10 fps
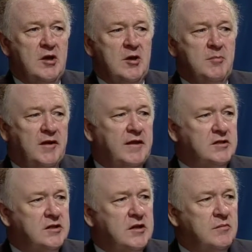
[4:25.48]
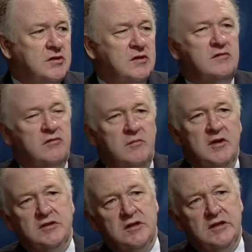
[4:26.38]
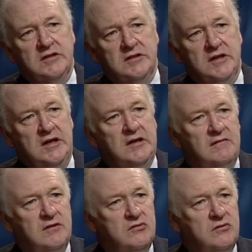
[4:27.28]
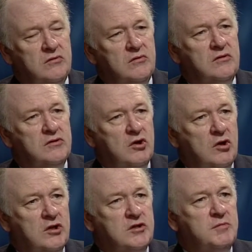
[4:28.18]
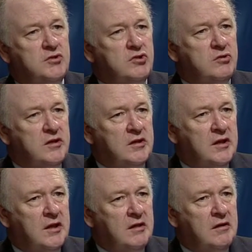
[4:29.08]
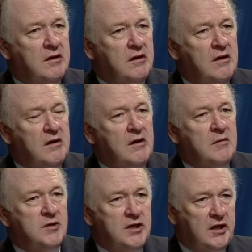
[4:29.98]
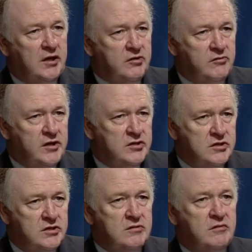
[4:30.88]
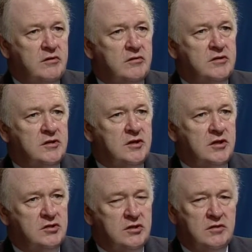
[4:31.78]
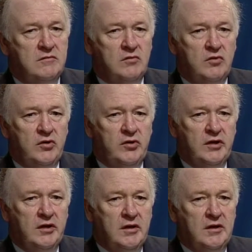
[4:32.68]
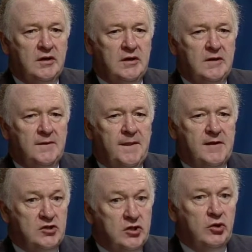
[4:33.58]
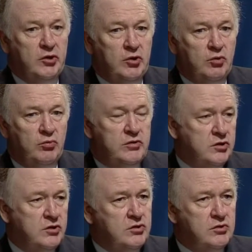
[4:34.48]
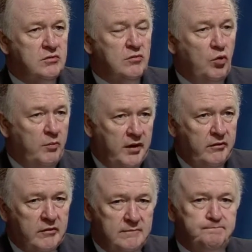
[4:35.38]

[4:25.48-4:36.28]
but they see themselves very much as individual scholars pursuing their particular directions, whether it's teaching and learning or research, or both.